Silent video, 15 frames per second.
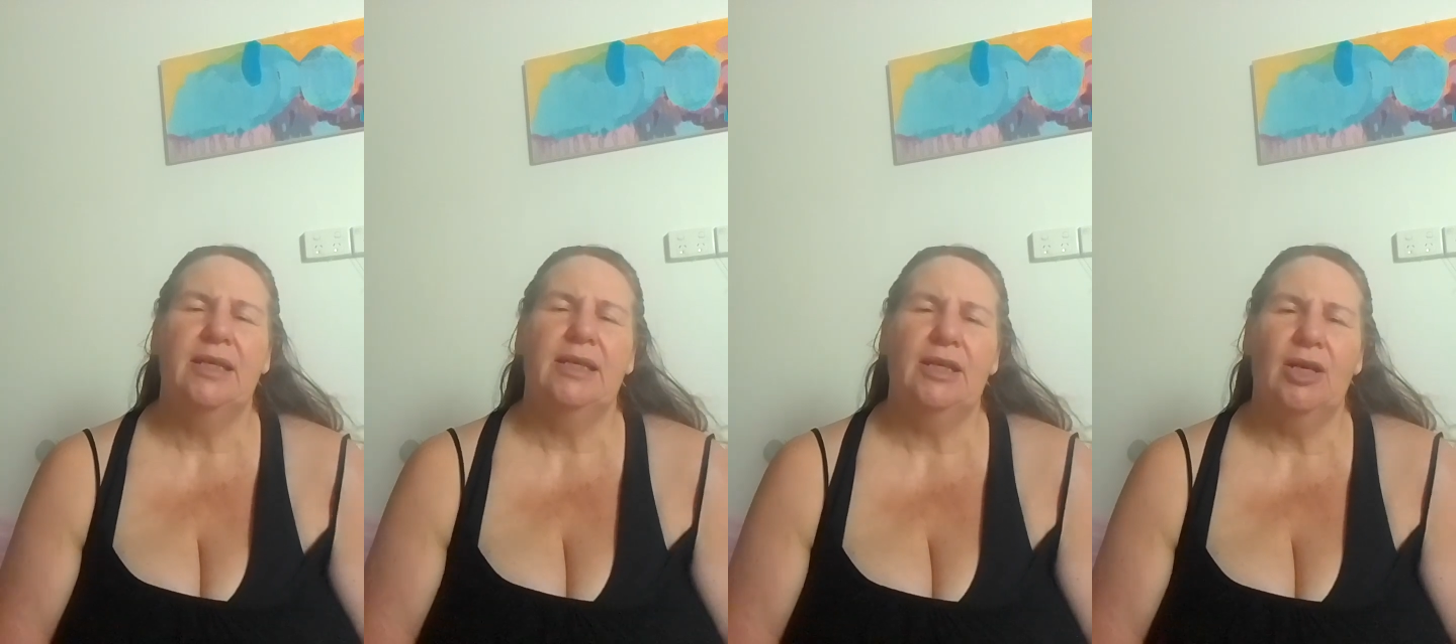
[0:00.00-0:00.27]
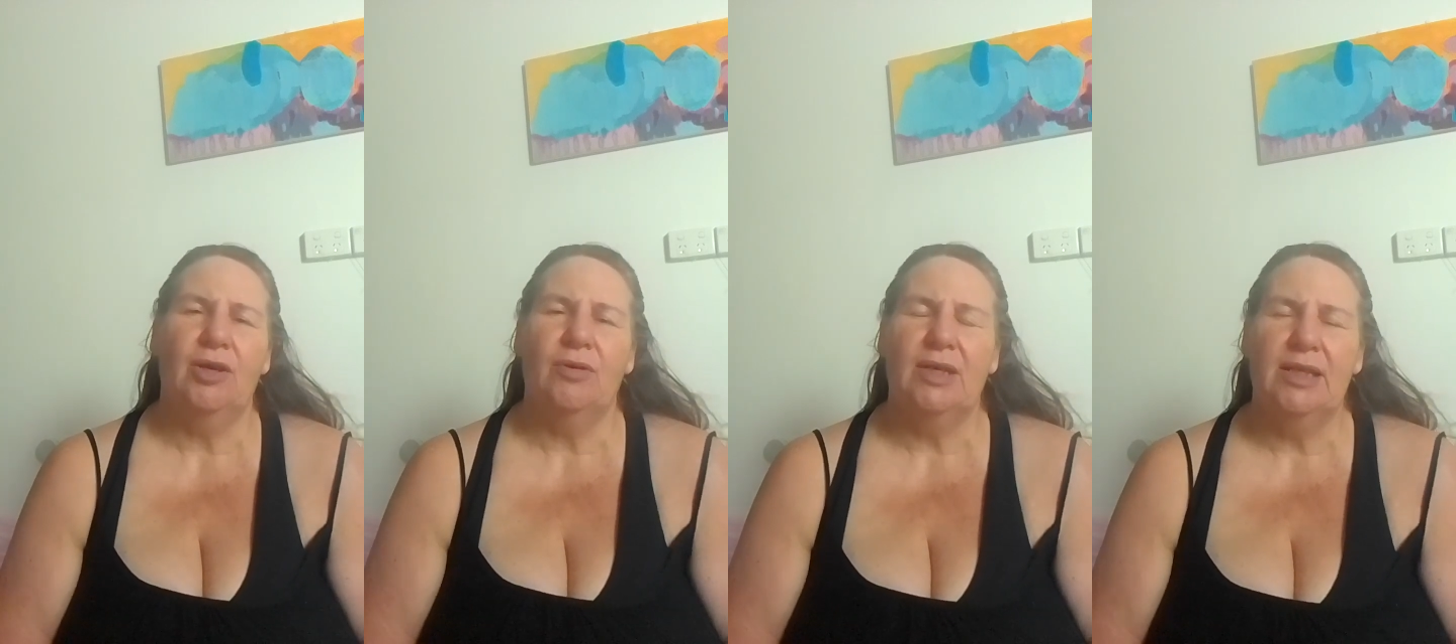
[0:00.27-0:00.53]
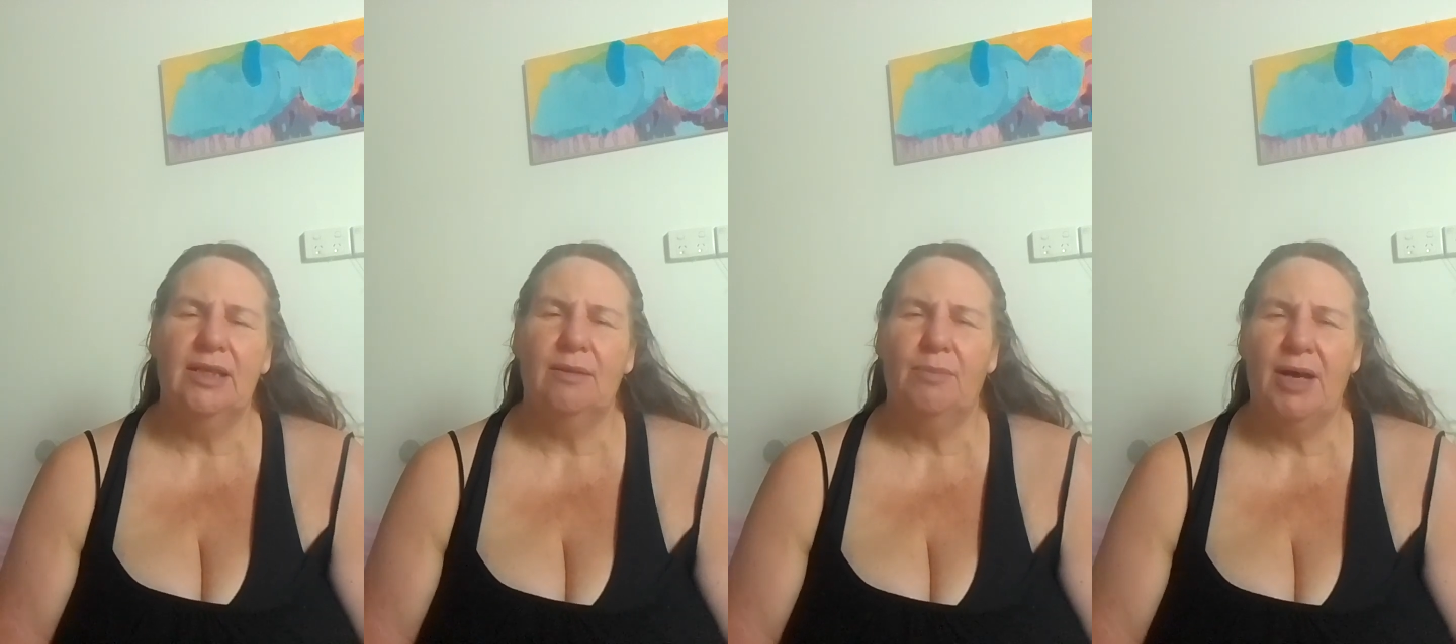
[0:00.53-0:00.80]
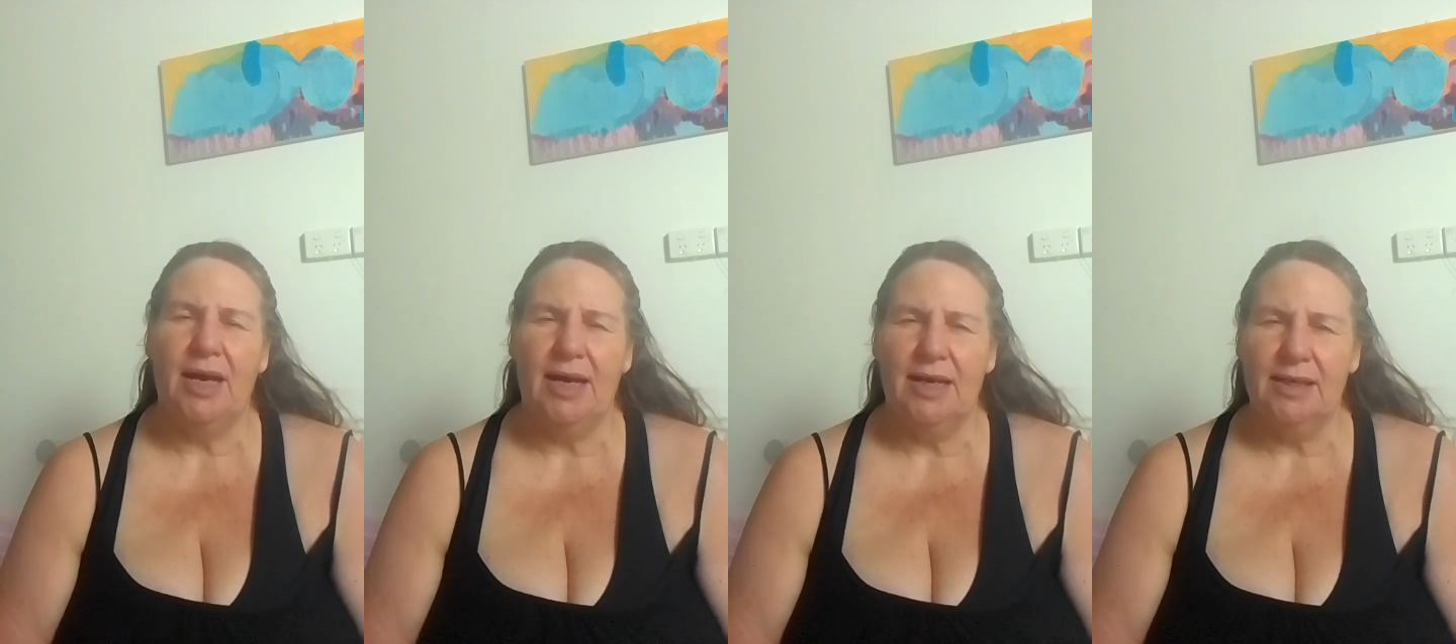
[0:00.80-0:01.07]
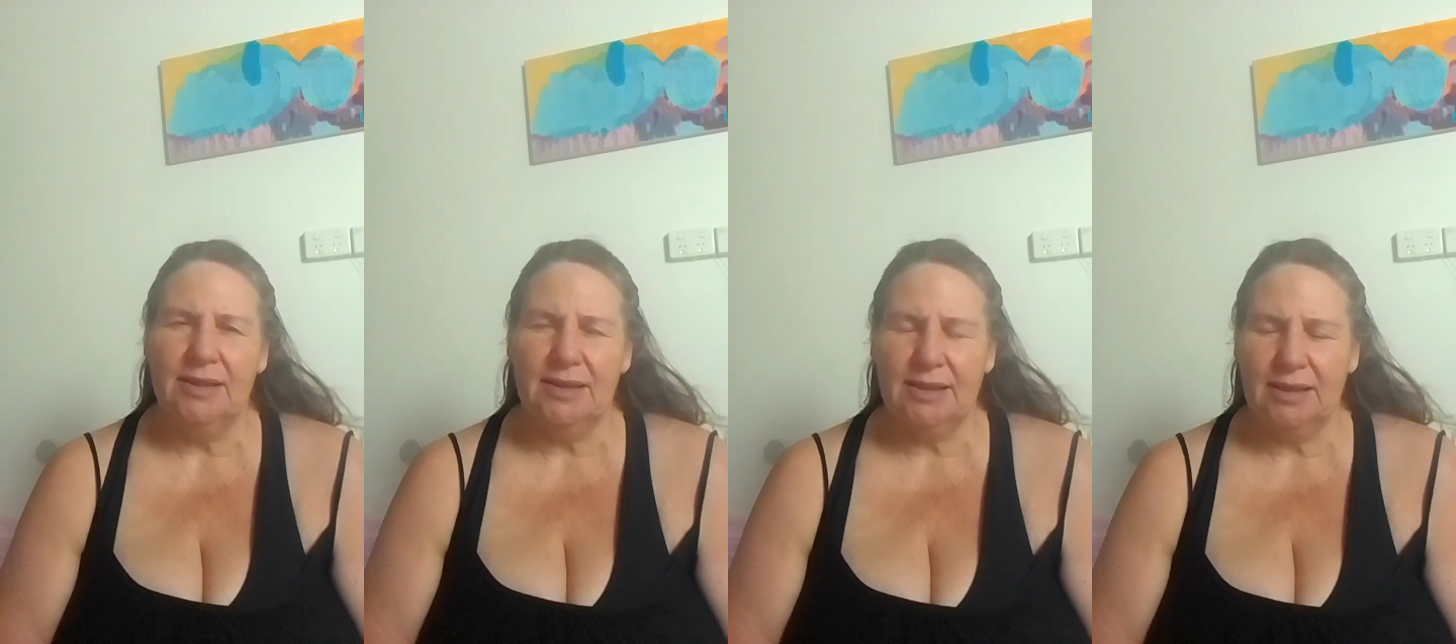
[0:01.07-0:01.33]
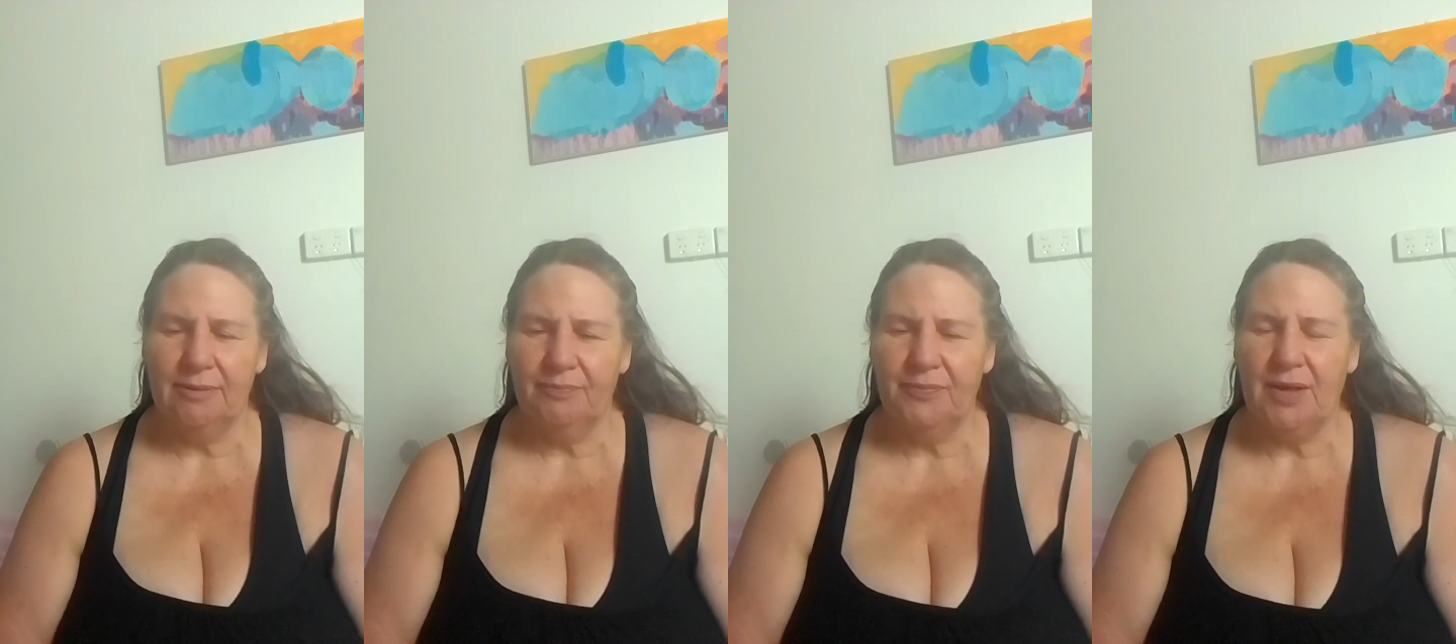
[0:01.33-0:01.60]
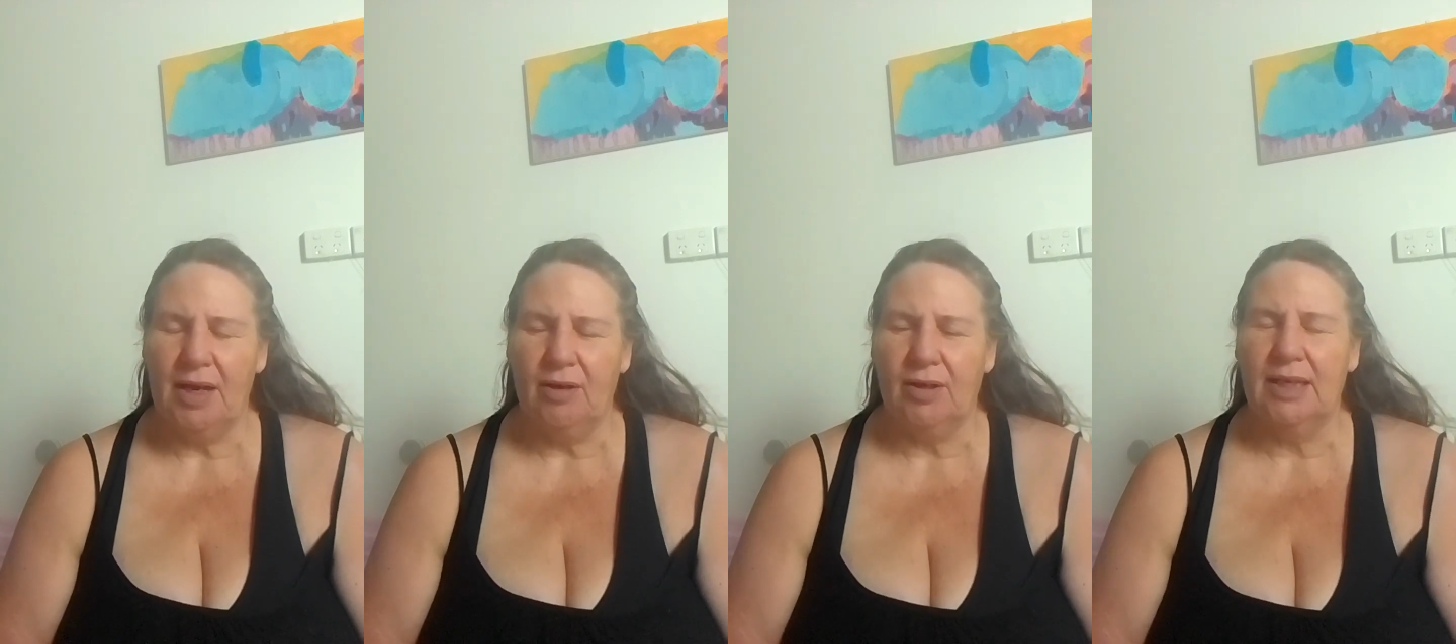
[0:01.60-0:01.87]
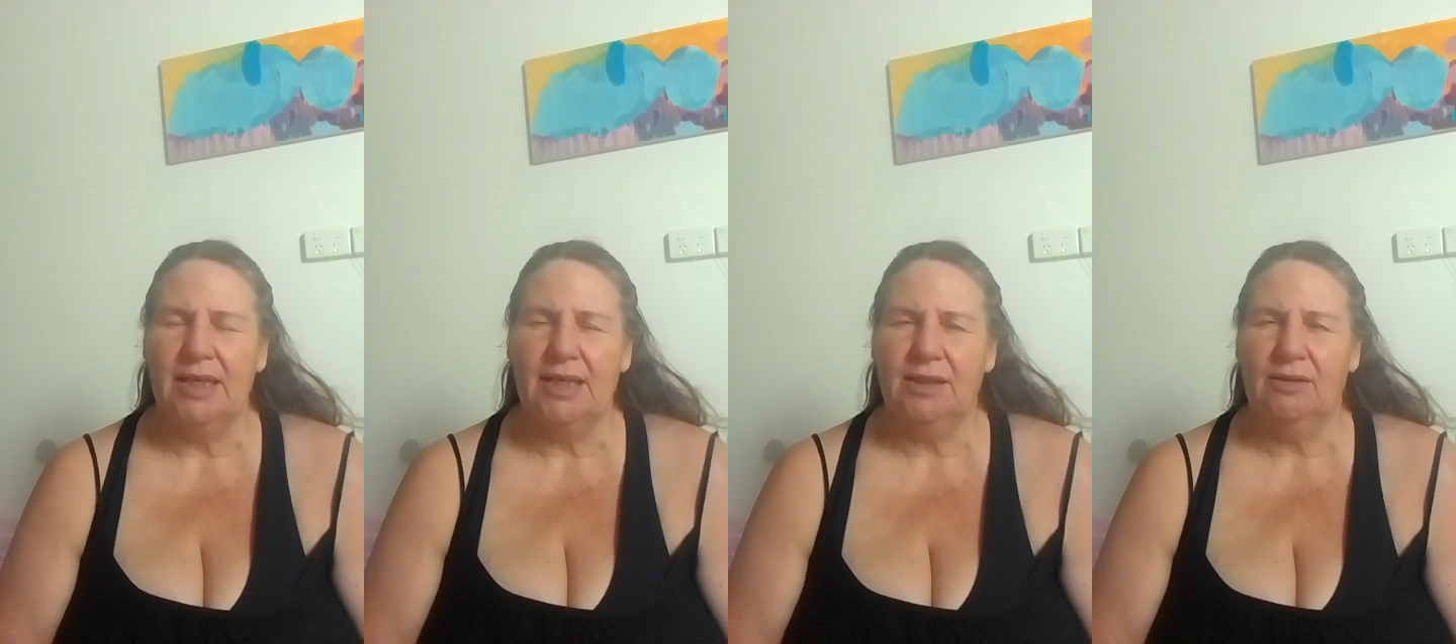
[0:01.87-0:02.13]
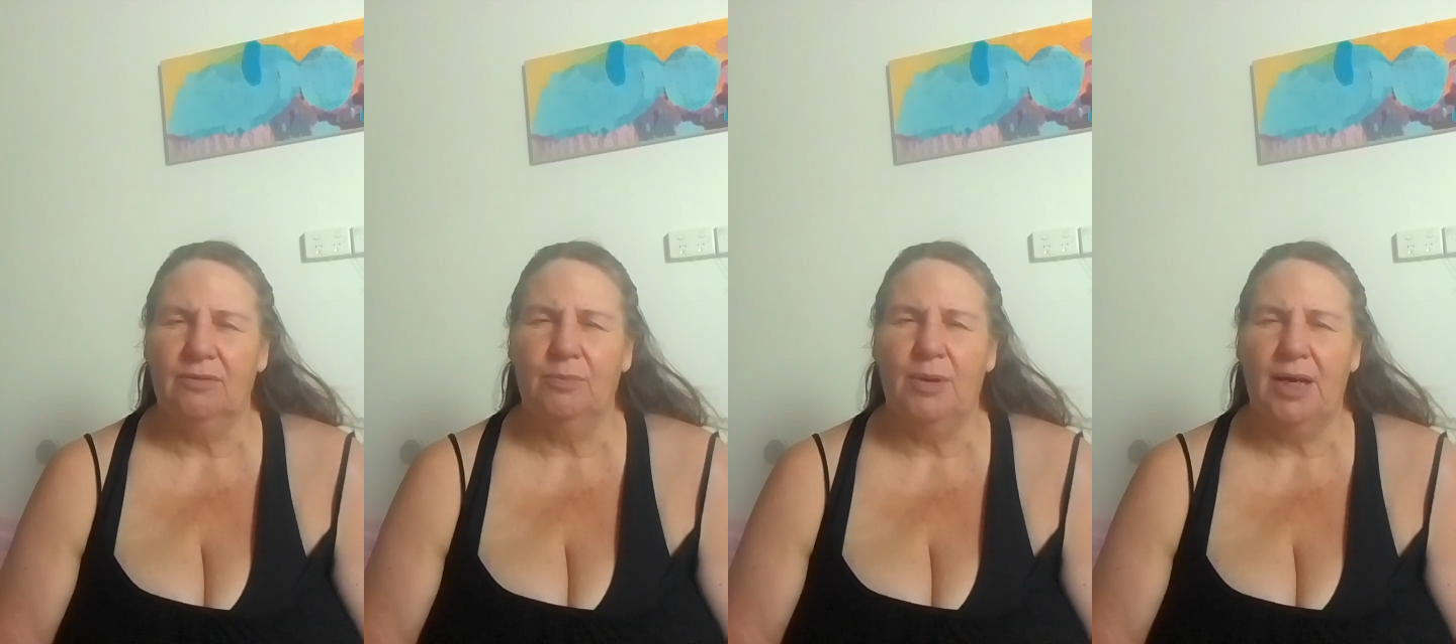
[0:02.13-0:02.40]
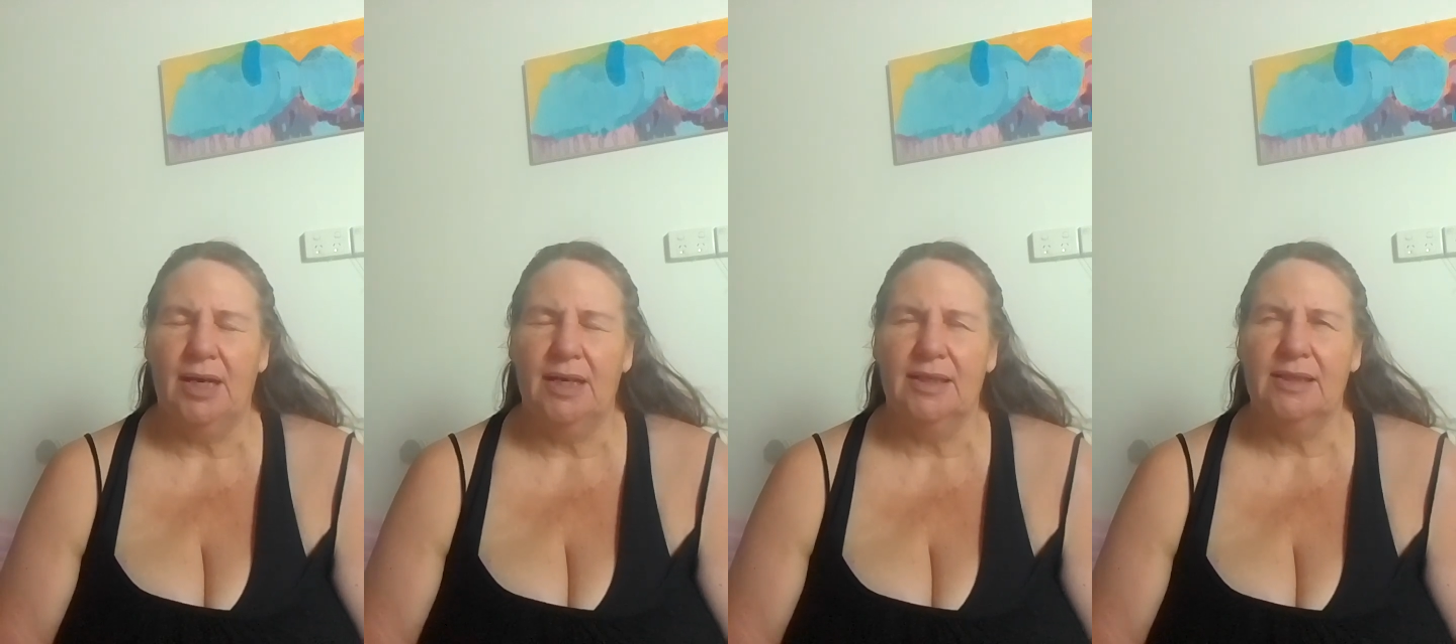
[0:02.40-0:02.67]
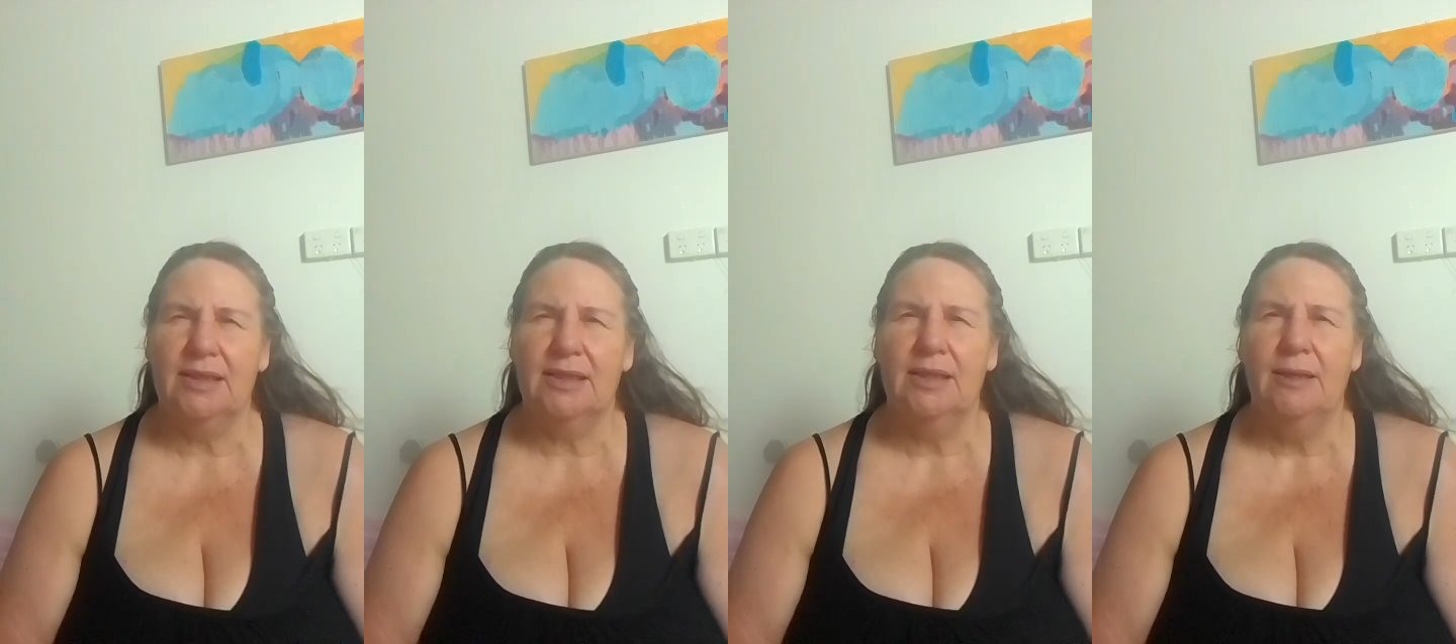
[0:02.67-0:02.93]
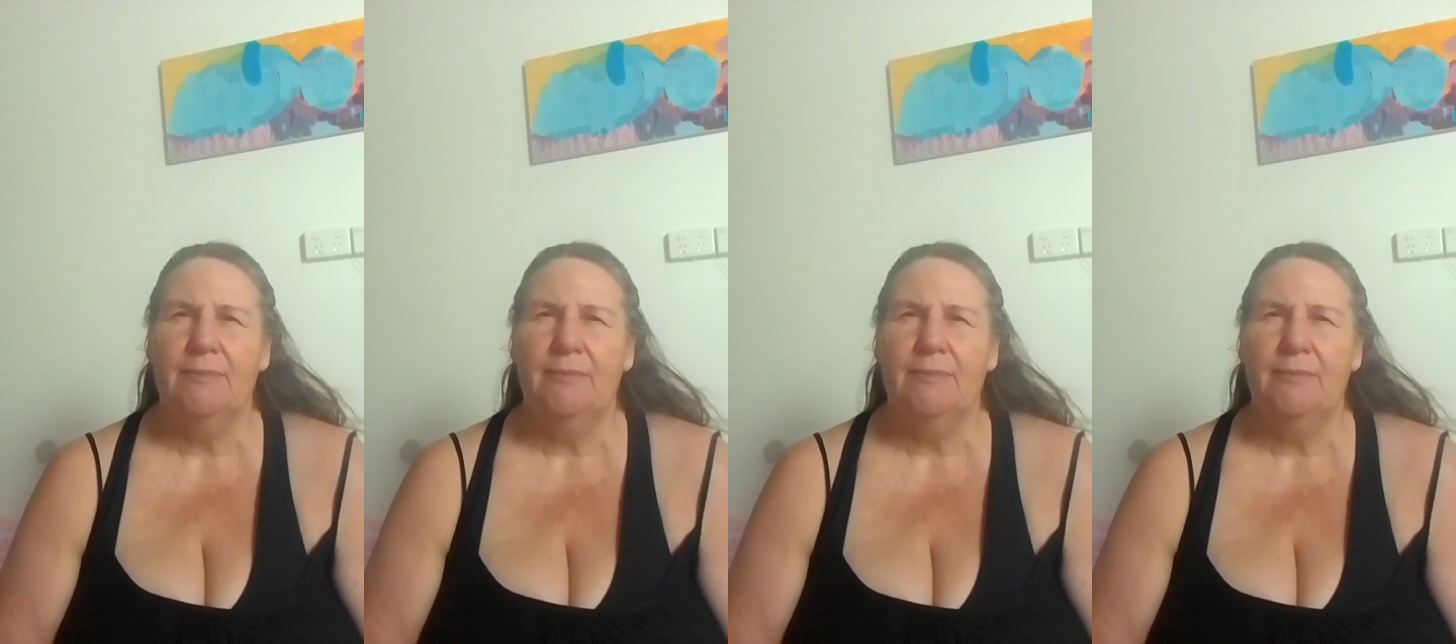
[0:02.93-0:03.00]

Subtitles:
you know, in the past, our collective past,